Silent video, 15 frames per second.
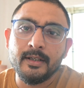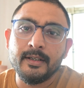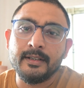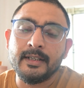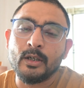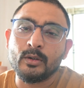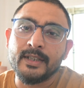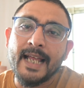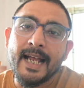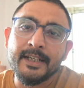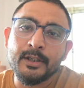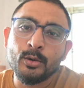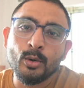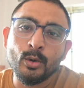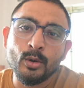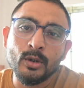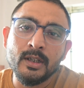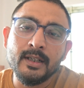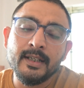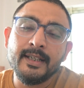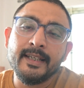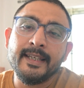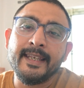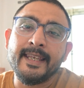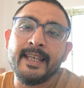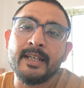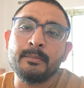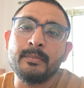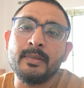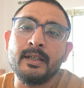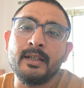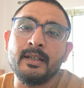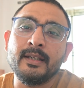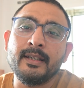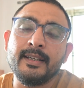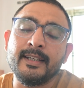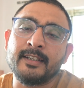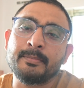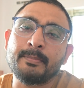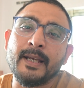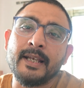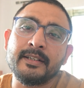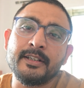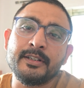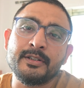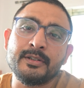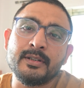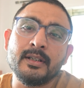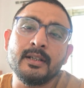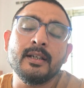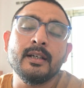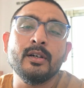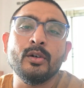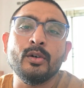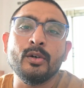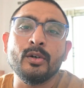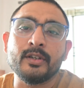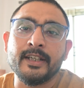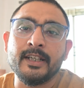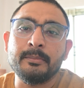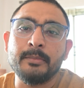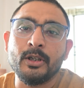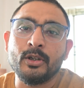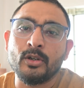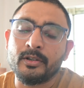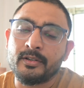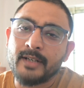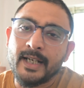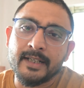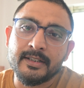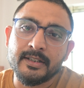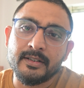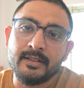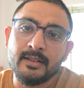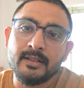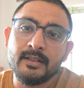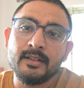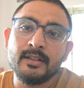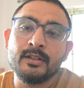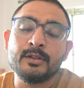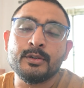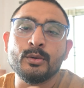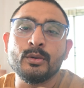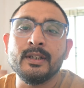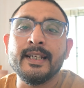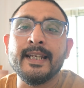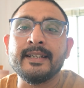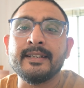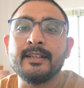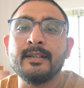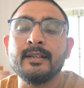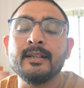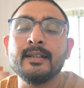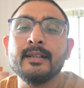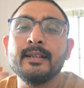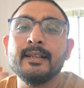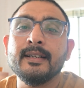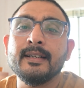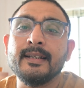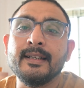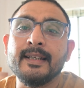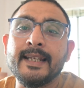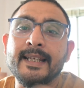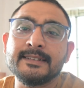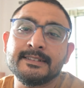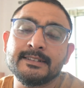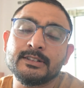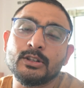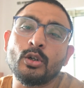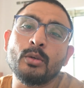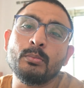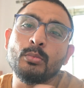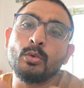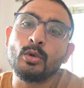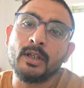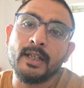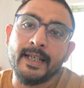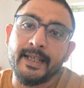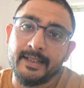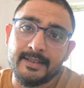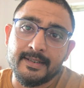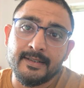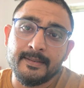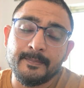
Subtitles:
Now that hole can be expanded or can be contracted to let in less or more light.